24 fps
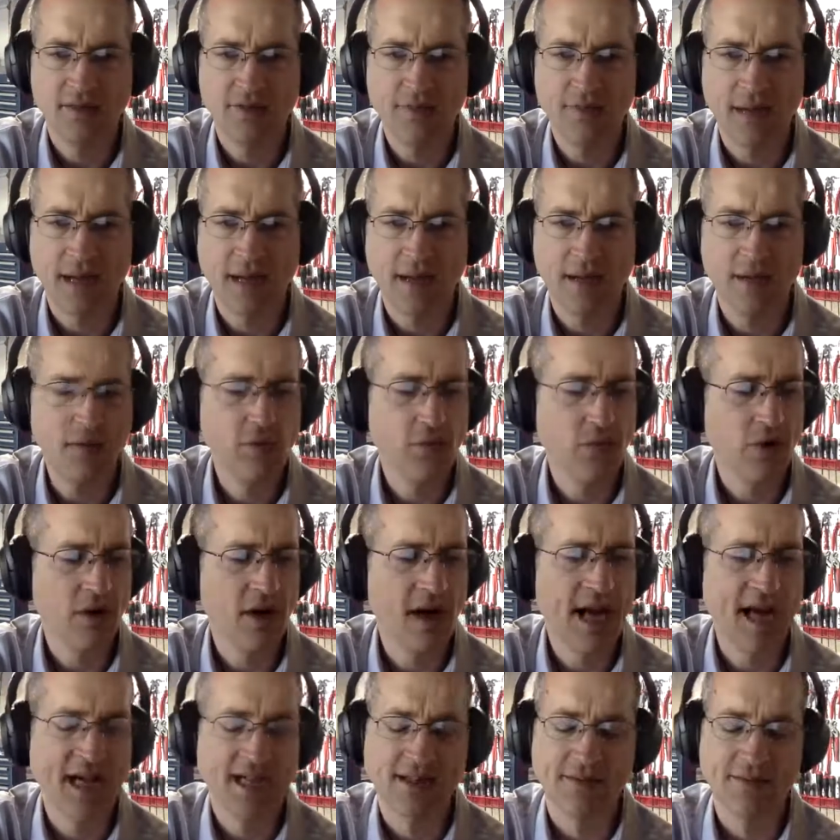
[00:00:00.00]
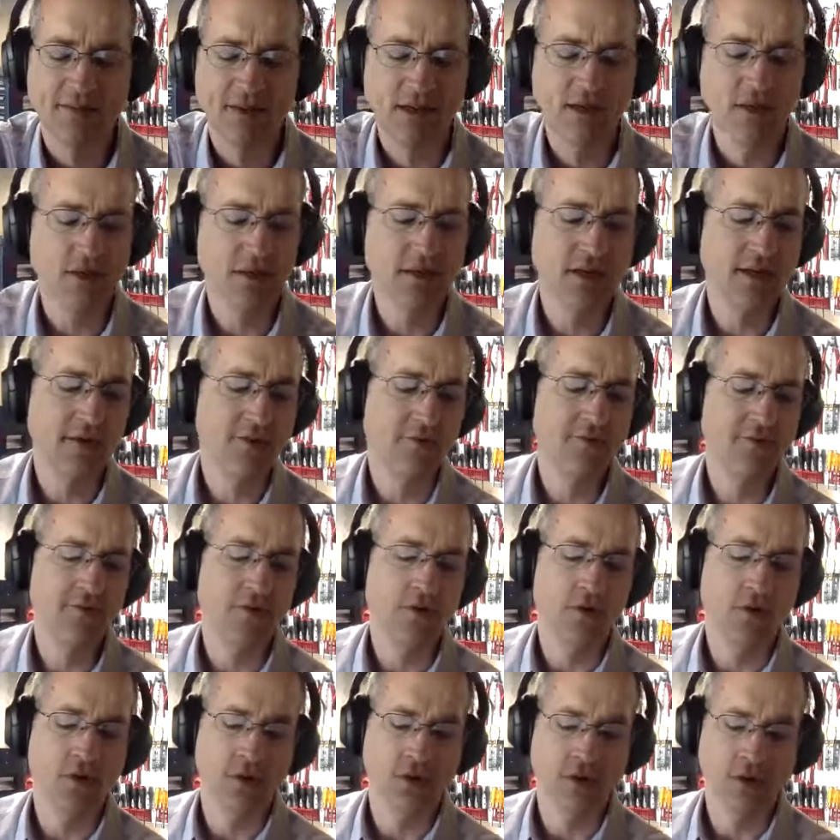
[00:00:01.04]
Spain. We're actively looking
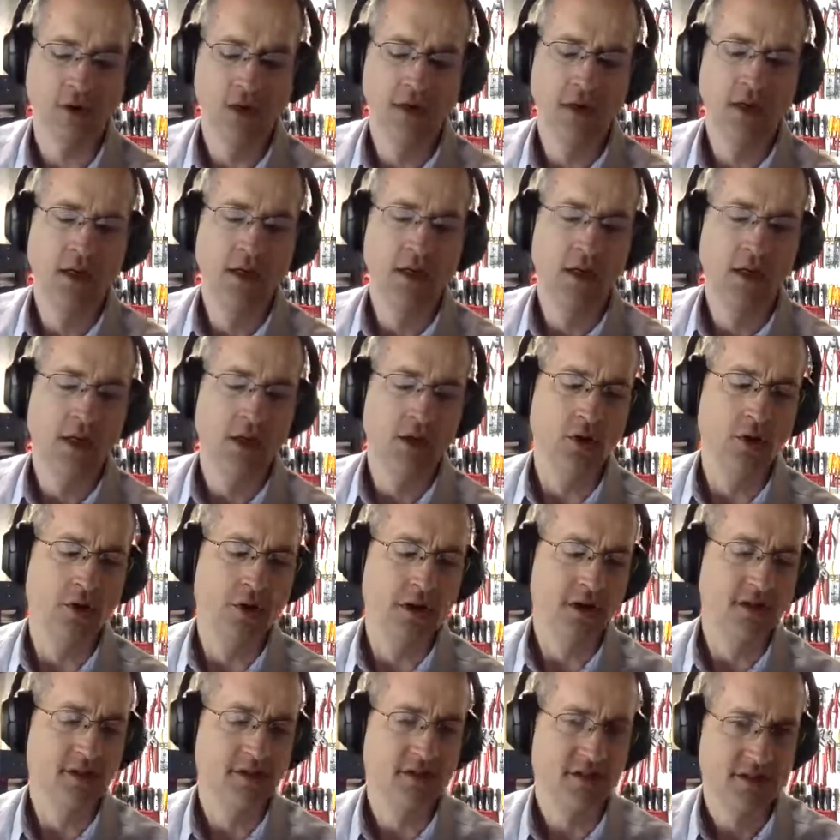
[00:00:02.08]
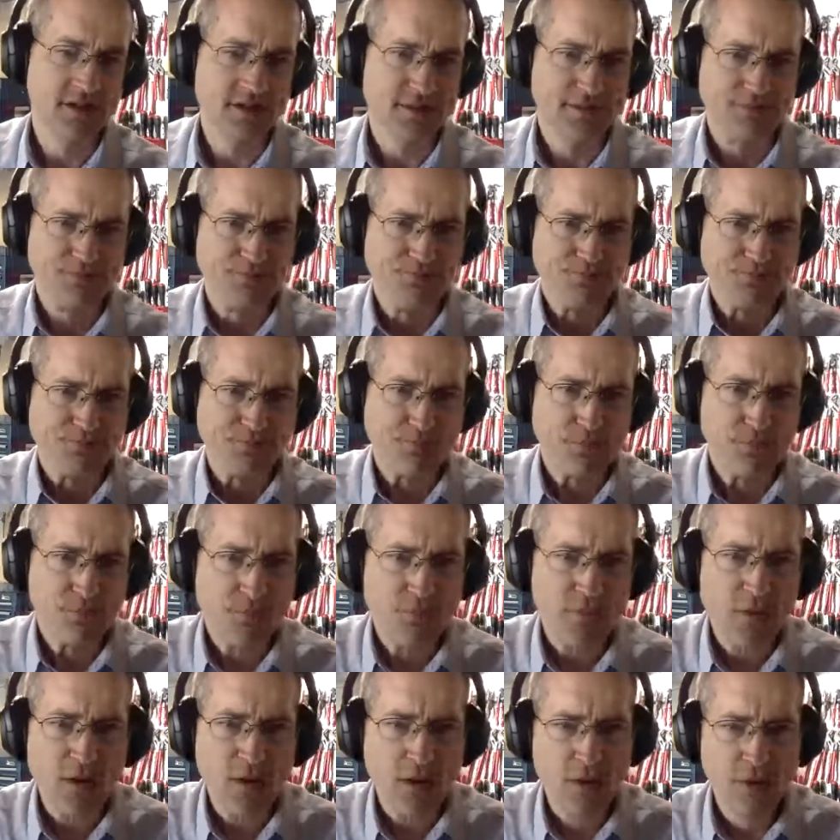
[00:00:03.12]
for lawyers
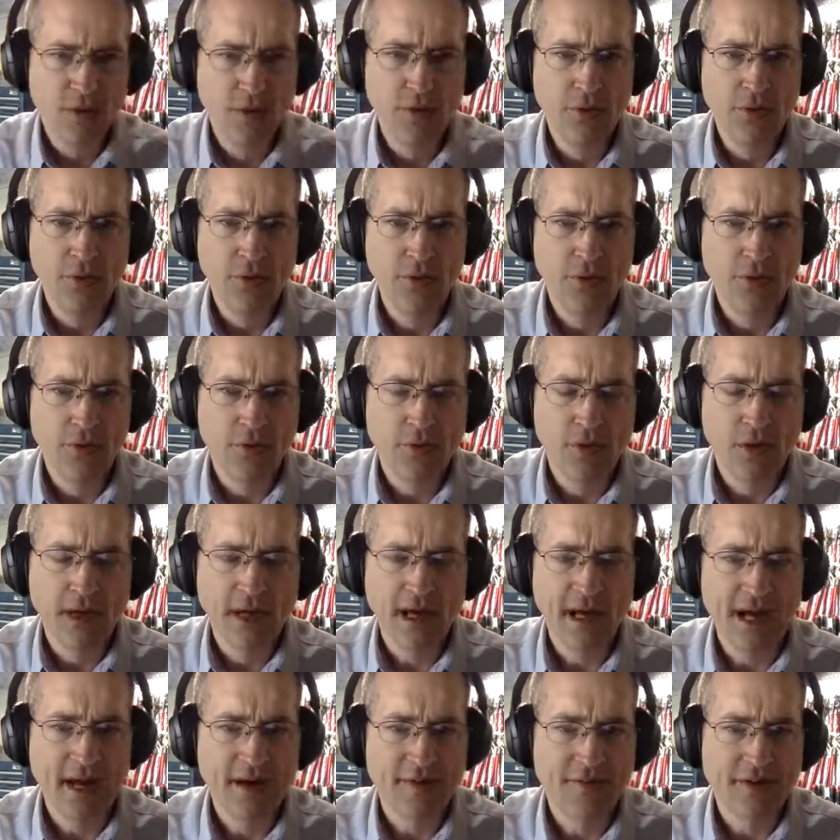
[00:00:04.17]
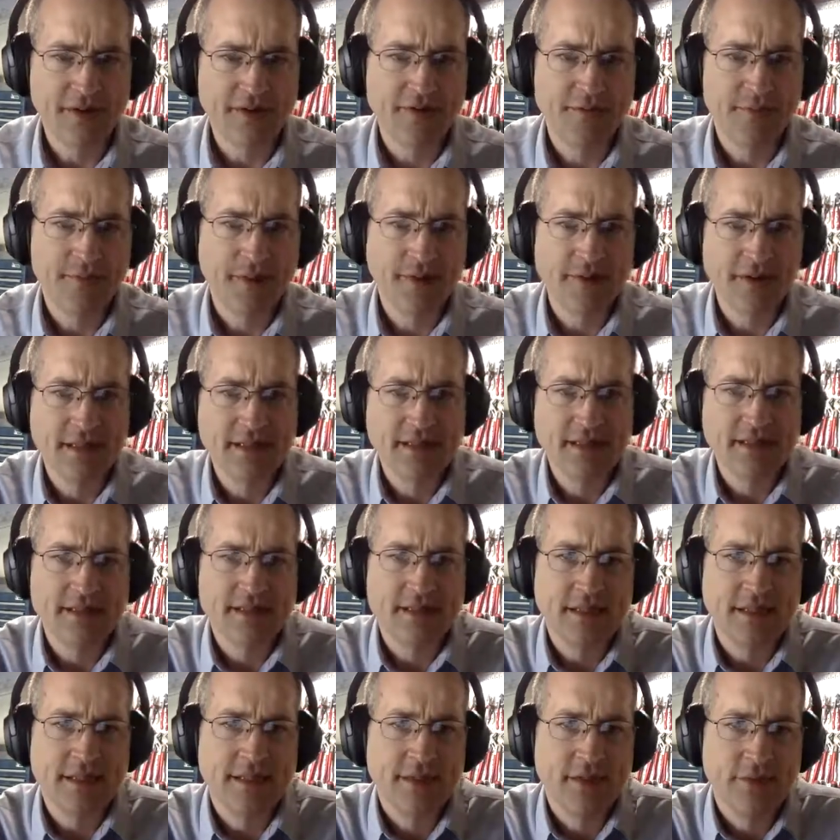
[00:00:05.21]
who have experience
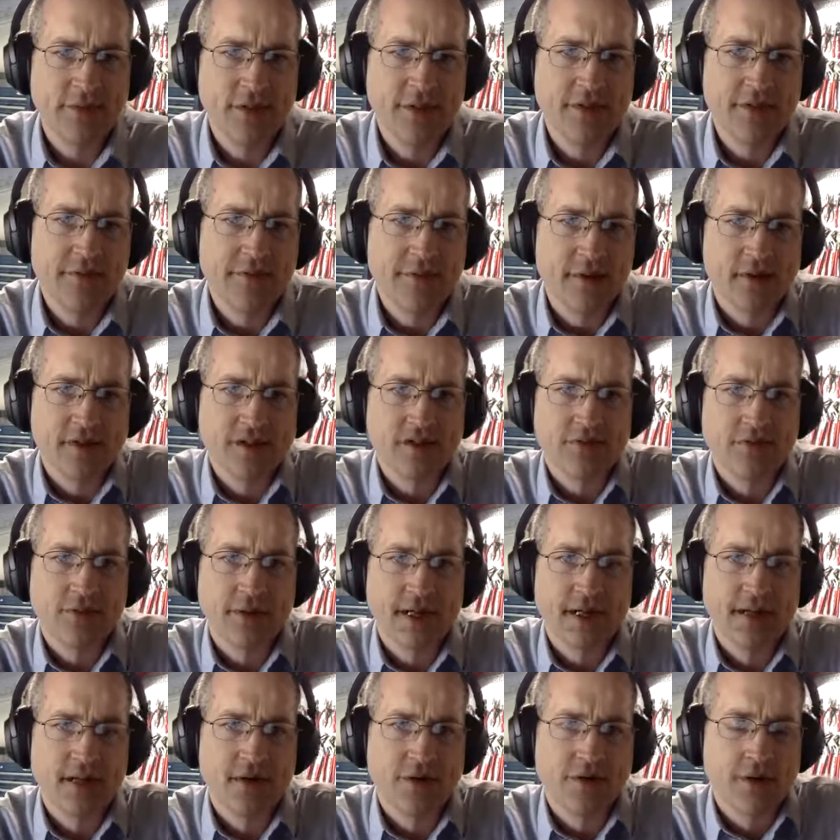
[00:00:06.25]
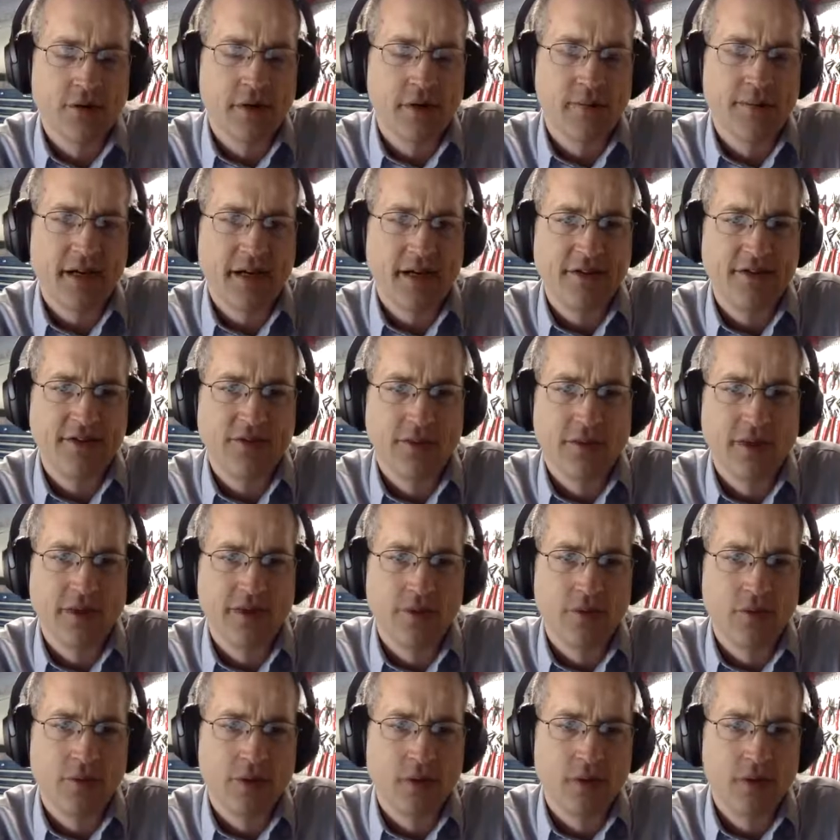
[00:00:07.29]
with the various regulatory bodies around
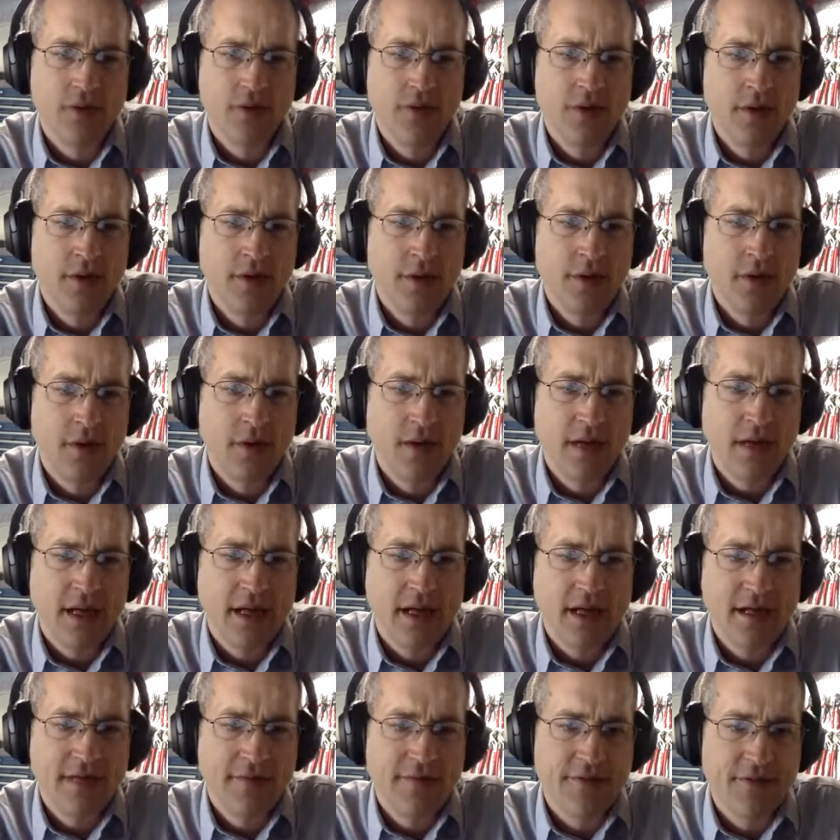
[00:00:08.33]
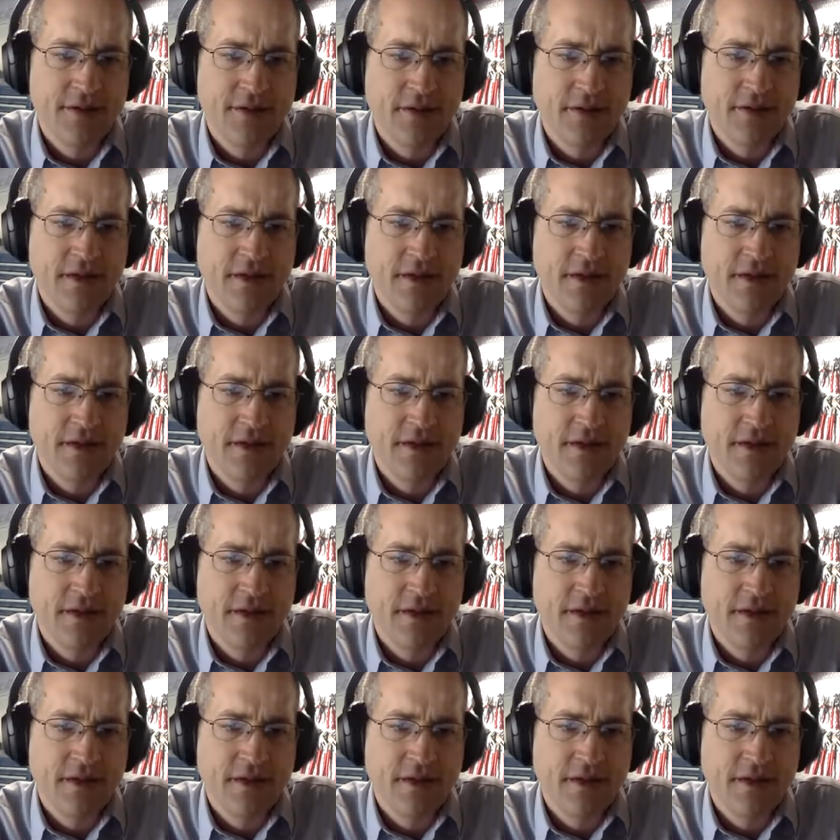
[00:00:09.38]
the world, and if